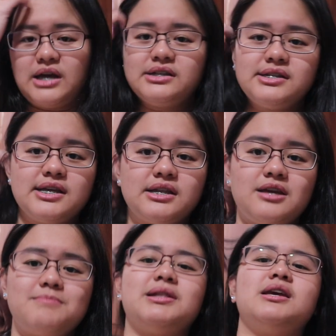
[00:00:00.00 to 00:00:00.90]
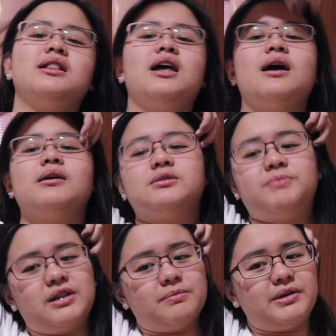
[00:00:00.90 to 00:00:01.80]
Quezon City, Manila,
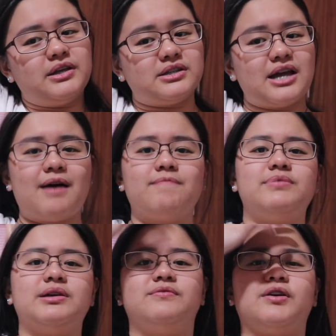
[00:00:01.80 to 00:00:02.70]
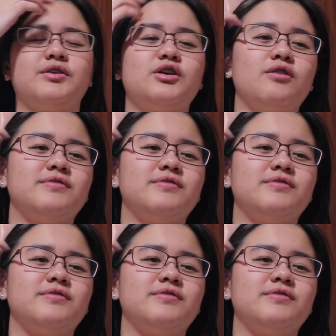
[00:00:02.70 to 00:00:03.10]
Philippines have been very cold